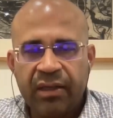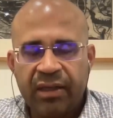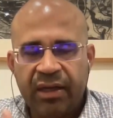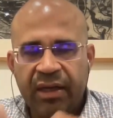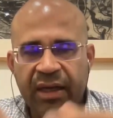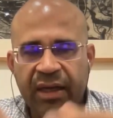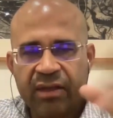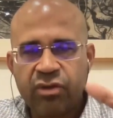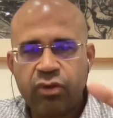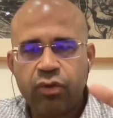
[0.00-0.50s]

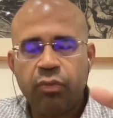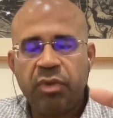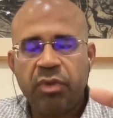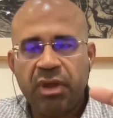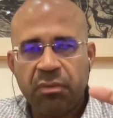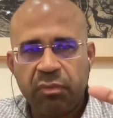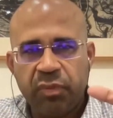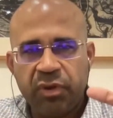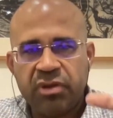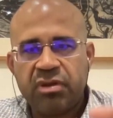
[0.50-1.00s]
There has to be
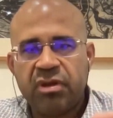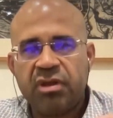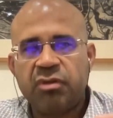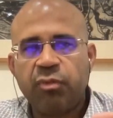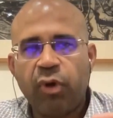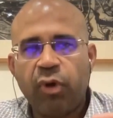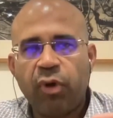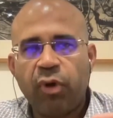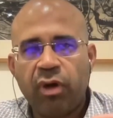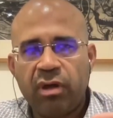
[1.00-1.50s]
a business
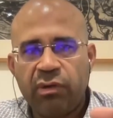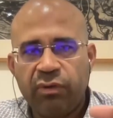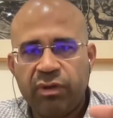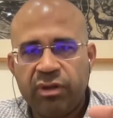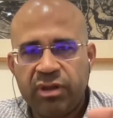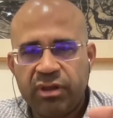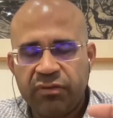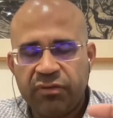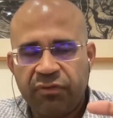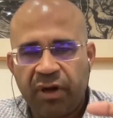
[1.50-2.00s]
model
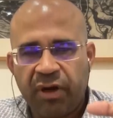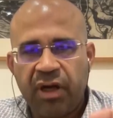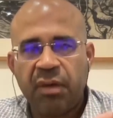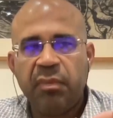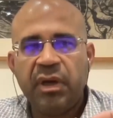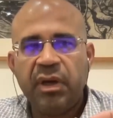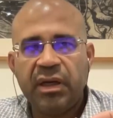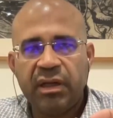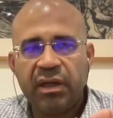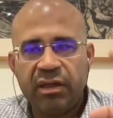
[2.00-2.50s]
which is
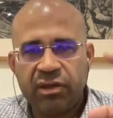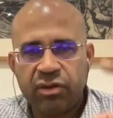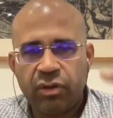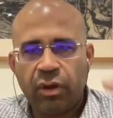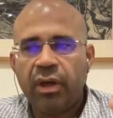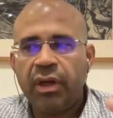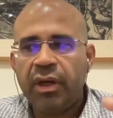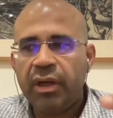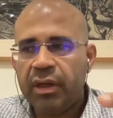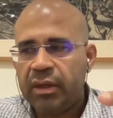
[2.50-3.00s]
fundamentally
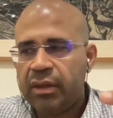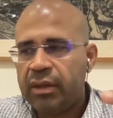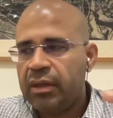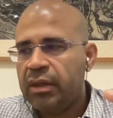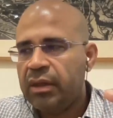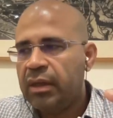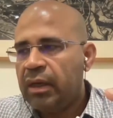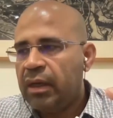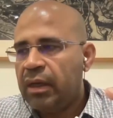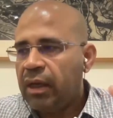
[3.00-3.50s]
solid,
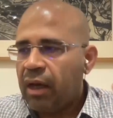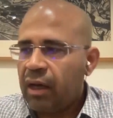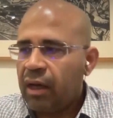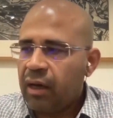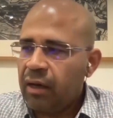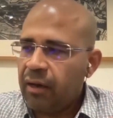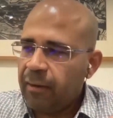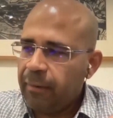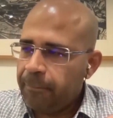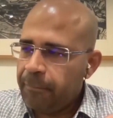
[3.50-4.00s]

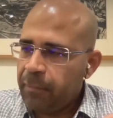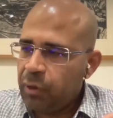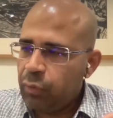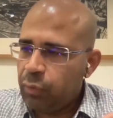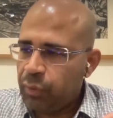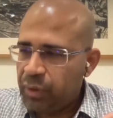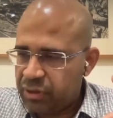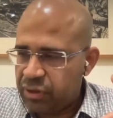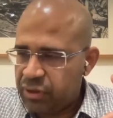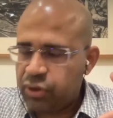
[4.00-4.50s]

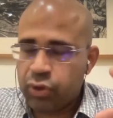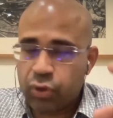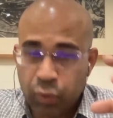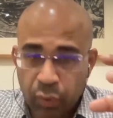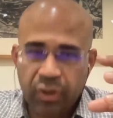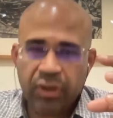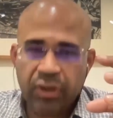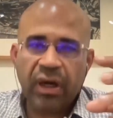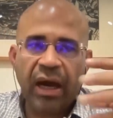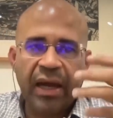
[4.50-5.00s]
which
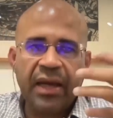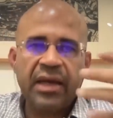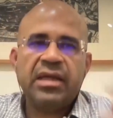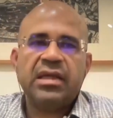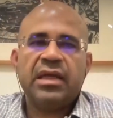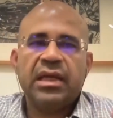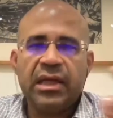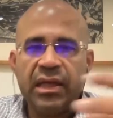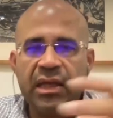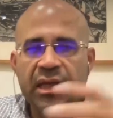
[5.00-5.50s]
should
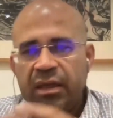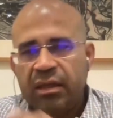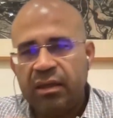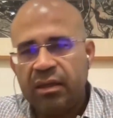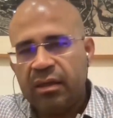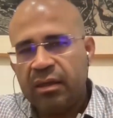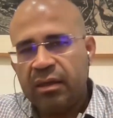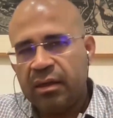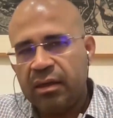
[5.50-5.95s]
ideally,